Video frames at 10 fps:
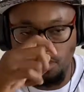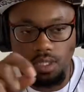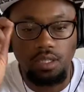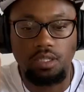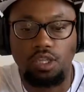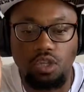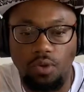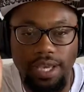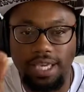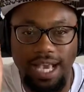The
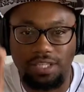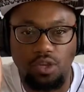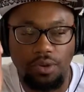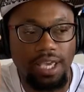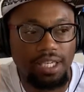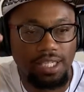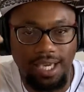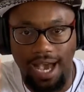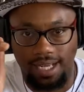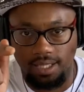screen, I
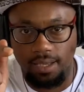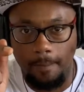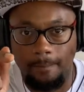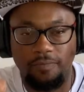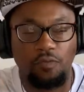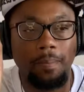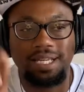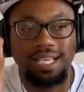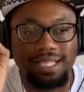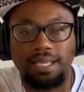screenshot it from
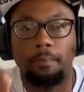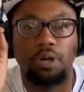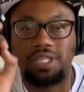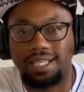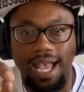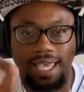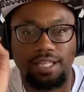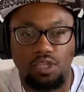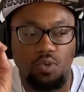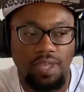December 2nd,
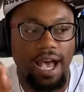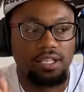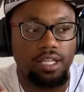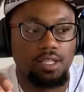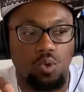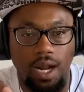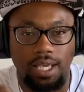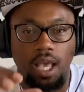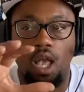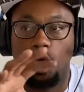2020,
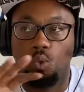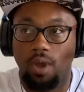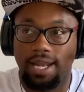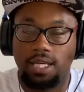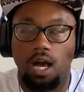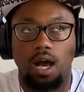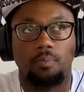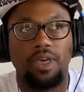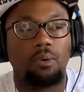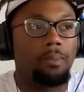when uh,
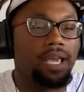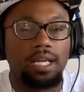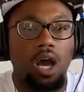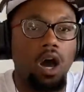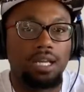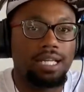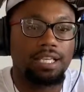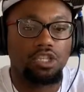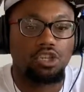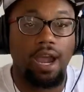they were making all of
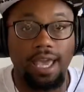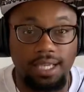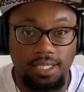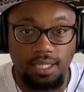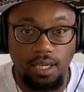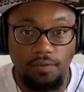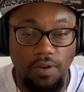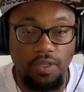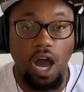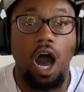these trades for
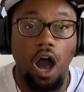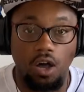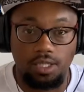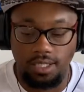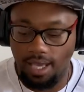the Hawks.